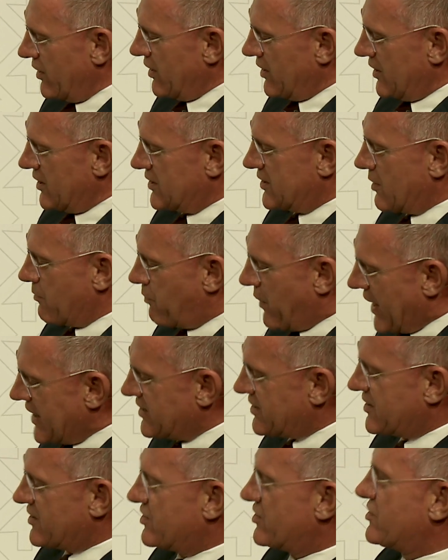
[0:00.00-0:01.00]
is the
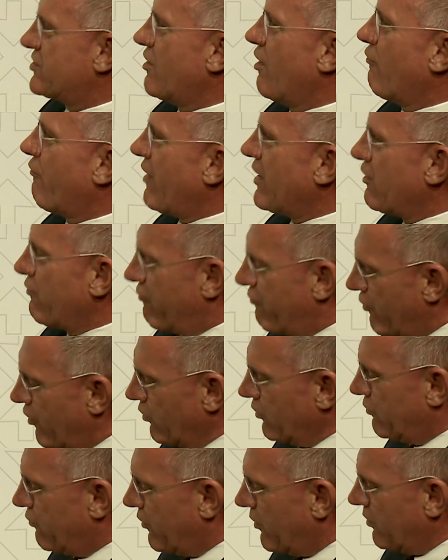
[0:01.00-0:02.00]
basis of any
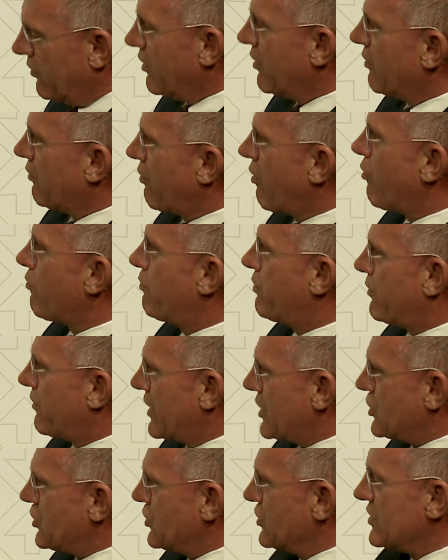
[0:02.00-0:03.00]
fruitful
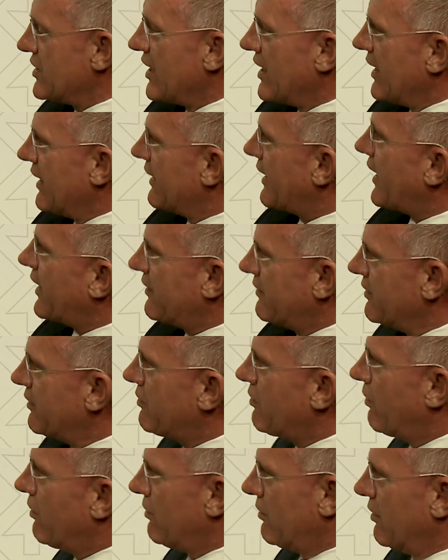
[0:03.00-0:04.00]
cooperation, like
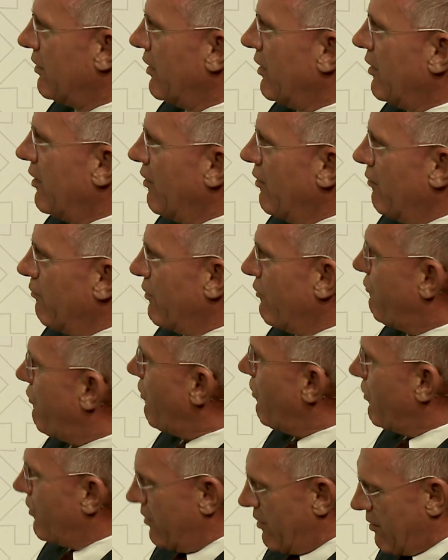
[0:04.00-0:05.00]
Nicole
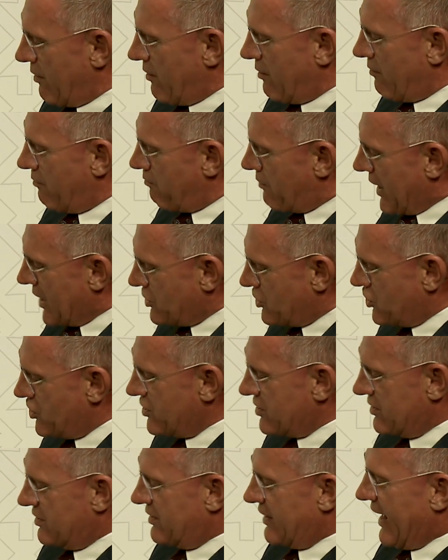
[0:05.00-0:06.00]
before mentioned.
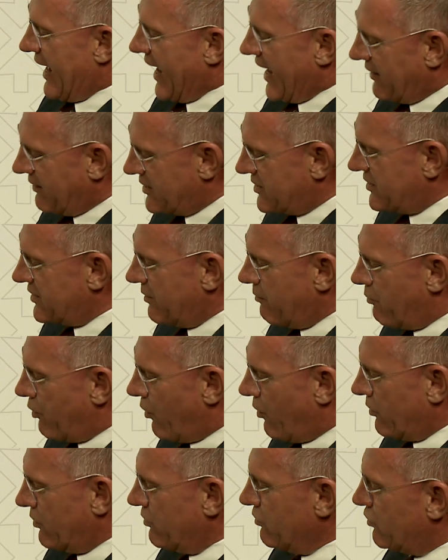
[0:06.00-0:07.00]
And it is
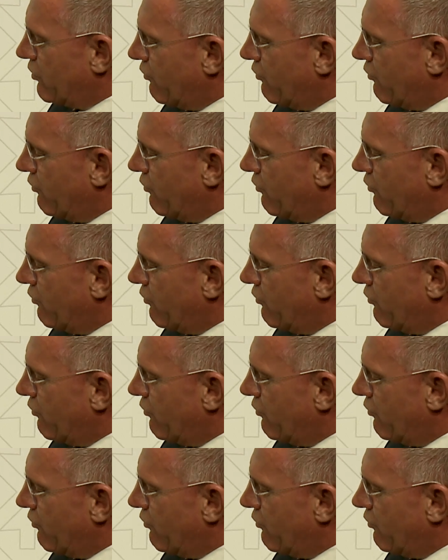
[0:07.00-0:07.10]
important to